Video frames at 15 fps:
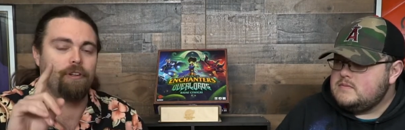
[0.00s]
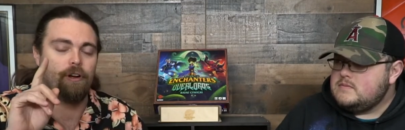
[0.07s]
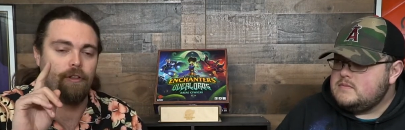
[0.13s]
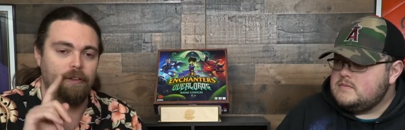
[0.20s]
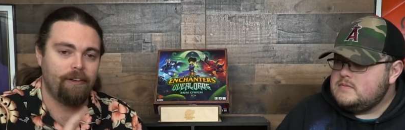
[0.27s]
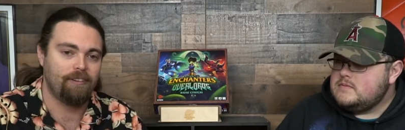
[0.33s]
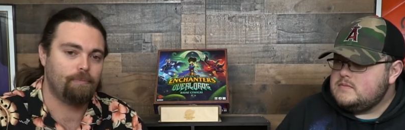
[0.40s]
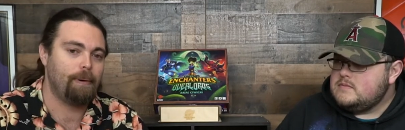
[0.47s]
Speaker 1: and all
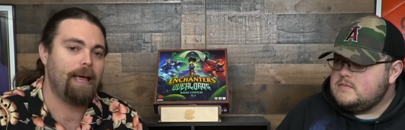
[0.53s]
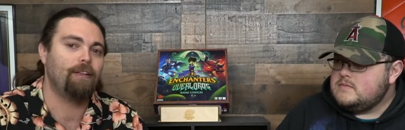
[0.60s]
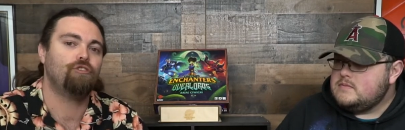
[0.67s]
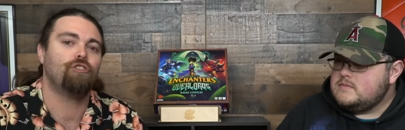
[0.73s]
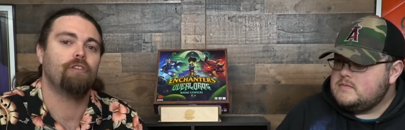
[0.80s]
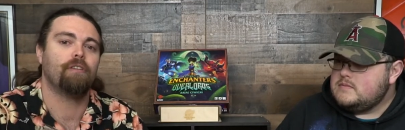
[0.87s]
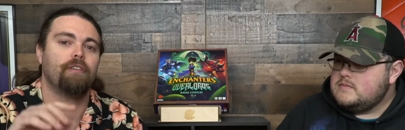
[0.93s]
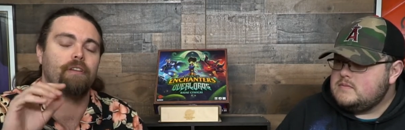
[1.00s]
the
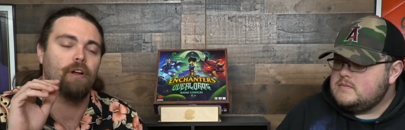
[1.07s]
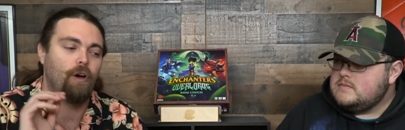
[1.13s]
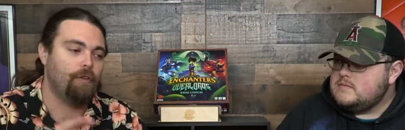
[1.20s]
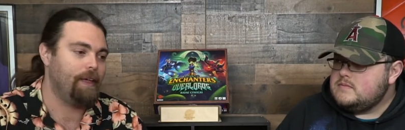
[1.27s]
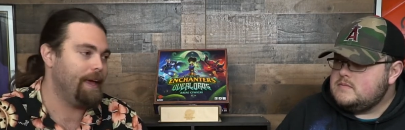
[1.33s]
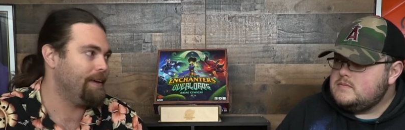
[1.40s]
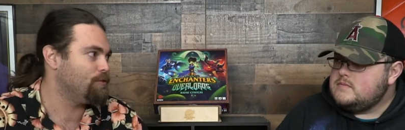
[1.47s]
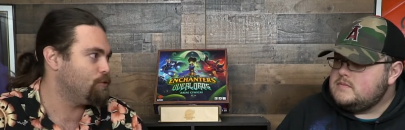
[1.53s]
expansions and all
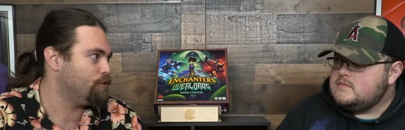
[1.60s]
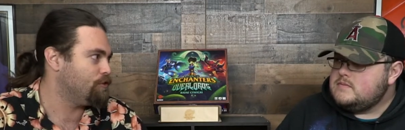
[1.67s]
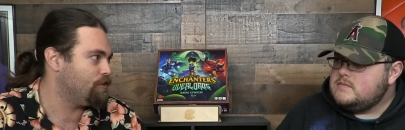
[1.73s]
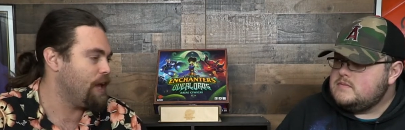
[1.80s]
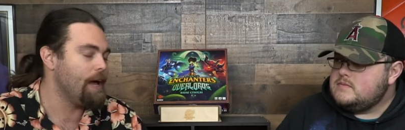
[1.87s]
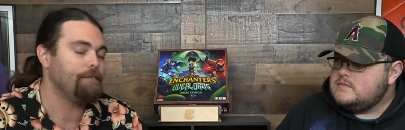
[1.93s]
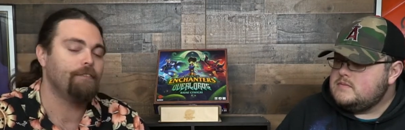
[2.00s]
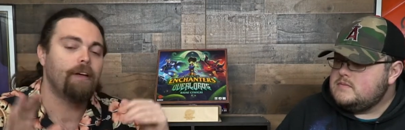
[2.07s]
the extra
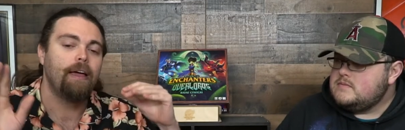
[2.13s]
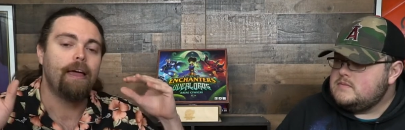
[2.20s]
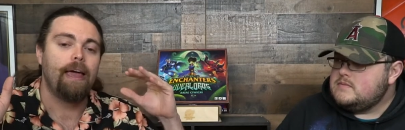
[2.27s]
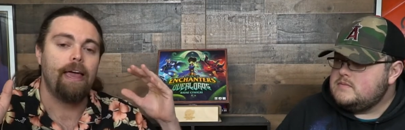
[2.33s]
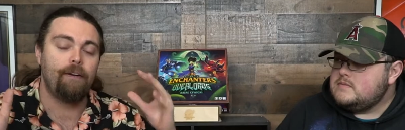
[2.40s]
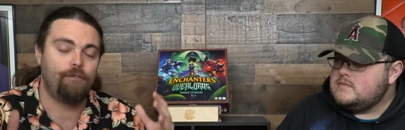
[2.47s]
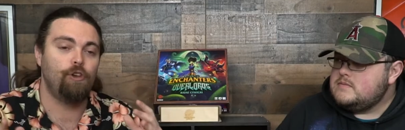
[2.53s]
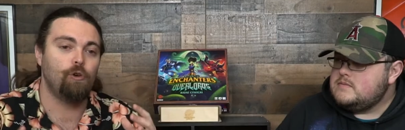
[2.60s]
stuff
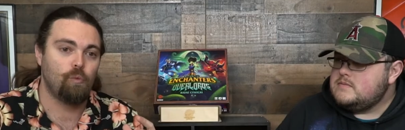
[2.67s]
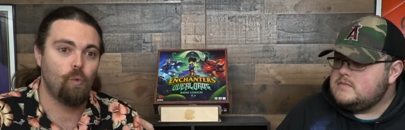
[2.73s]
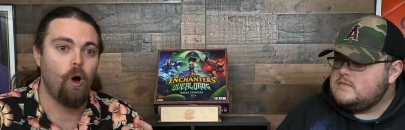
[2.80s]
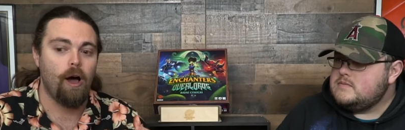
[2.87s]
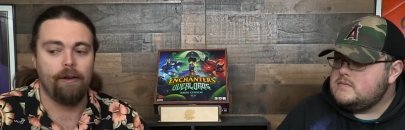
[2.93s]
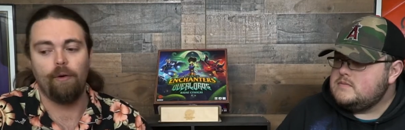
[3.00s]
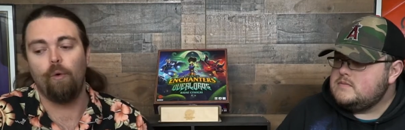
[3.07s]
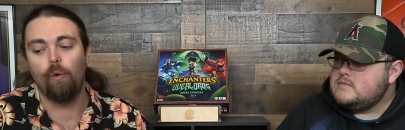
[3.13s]
if you
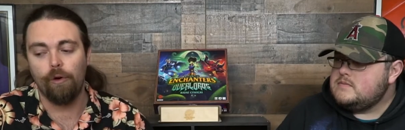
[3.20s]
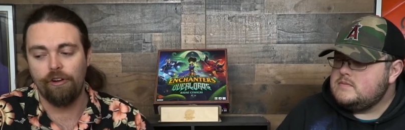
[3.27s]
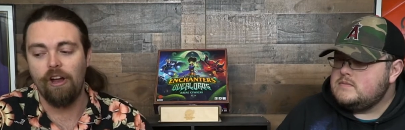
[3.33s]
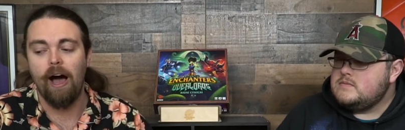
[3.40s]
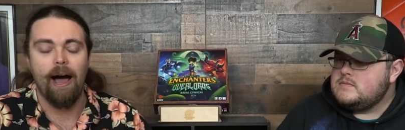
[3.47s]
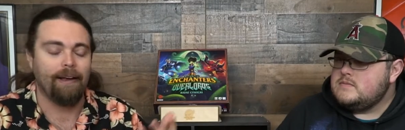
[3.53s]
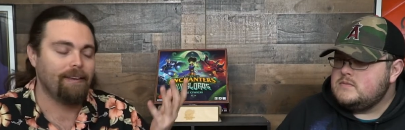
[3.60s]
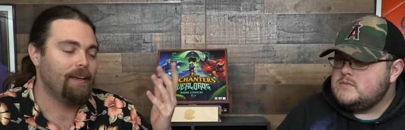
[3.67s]
want or
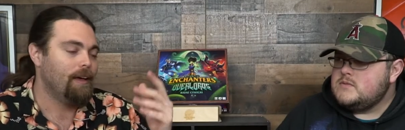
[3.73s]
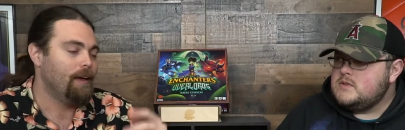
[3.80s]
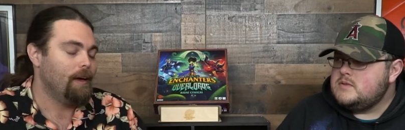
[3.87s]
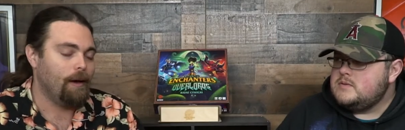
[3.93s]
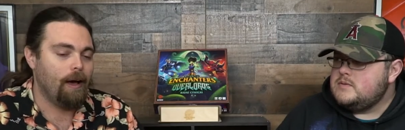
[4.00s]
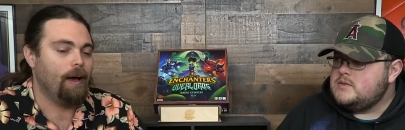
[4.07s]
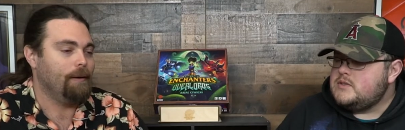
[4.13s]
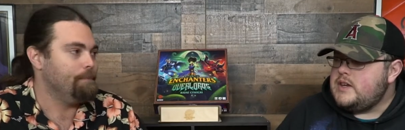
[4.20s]
not.
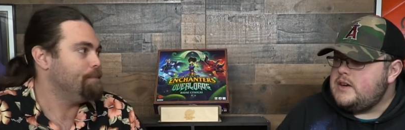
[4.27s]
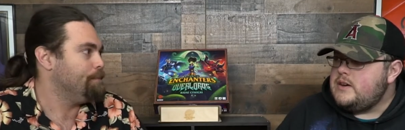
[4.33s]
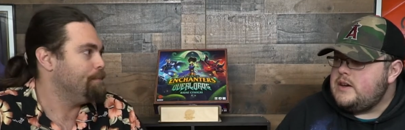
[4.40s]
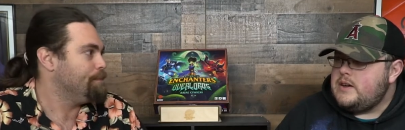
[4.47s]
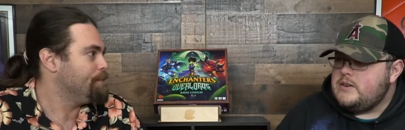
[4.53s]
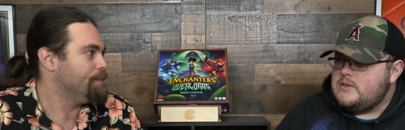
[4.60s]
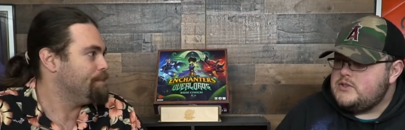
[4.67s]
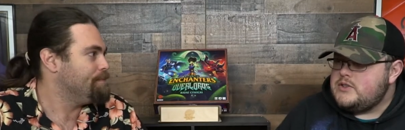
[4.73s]
That's
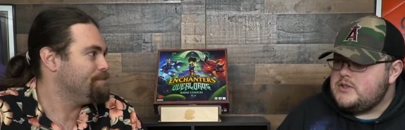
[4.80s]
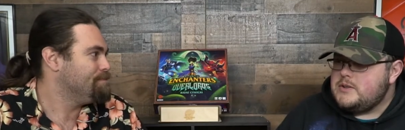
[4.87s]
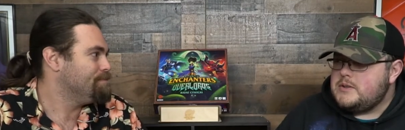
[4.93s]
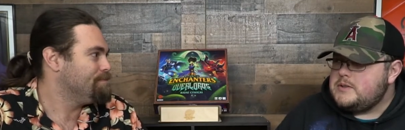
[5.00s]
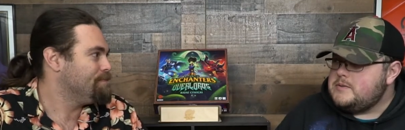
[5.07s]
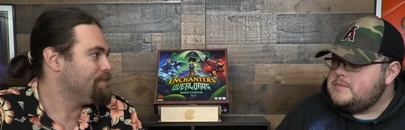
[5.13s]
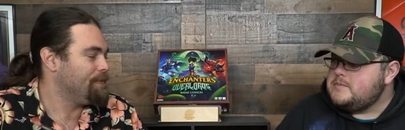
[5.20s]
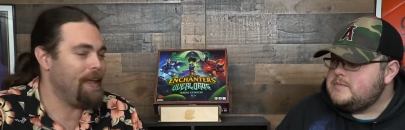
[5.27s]
how you should do
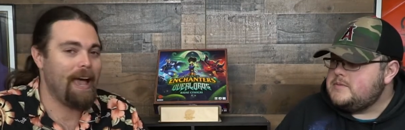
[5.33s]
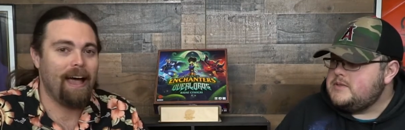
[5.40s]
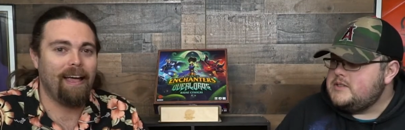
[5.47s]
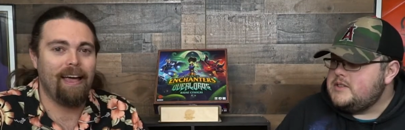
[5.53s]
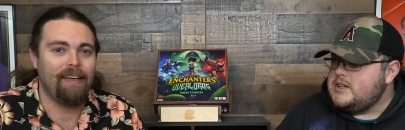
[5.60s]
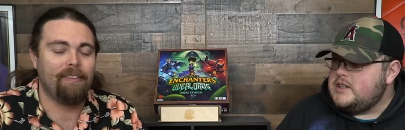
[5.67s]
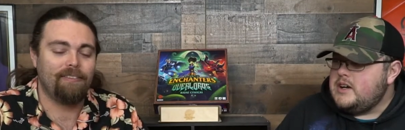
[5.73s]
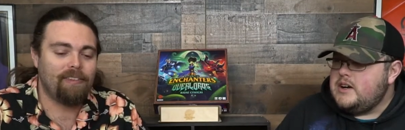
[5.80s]
it. Yeah,
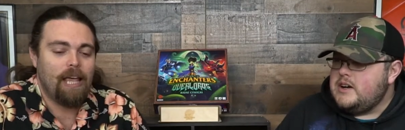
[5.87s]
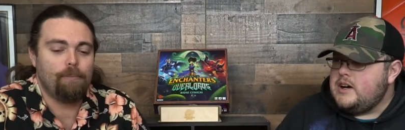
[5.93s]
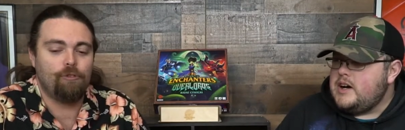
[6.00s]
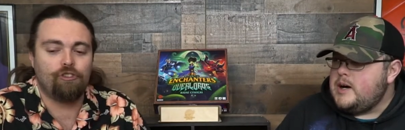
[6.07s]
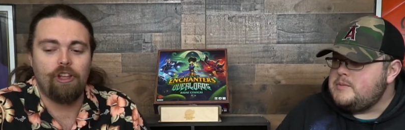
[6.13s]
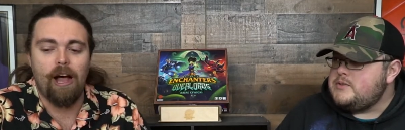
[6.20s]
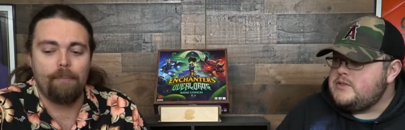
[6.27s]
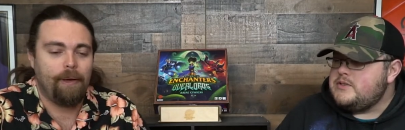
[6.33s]
Speaker 2: yeah. This game
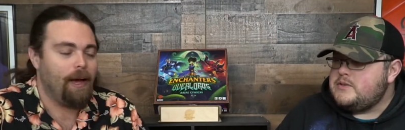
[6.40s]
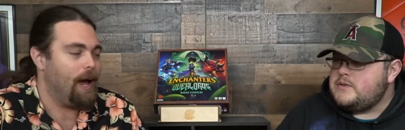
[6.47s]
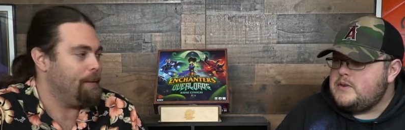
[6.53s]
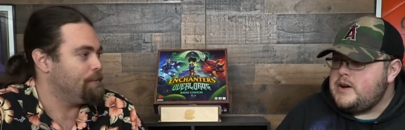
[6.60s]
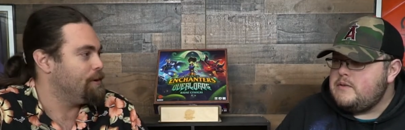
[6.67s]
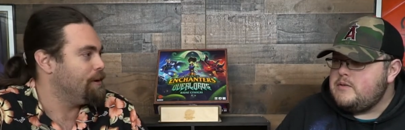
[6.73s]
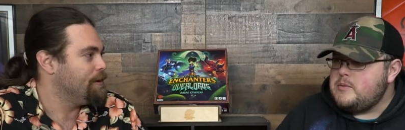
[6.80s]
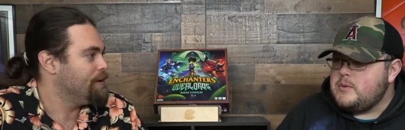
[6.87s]
just got me hyped. Options
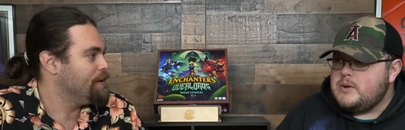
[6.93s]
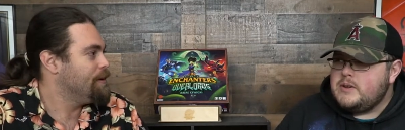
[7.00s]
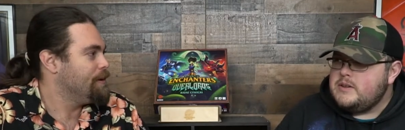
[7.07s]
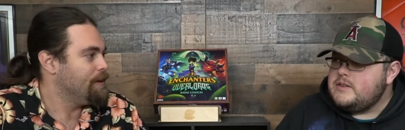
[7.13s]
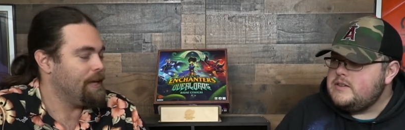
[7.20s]
for everyone.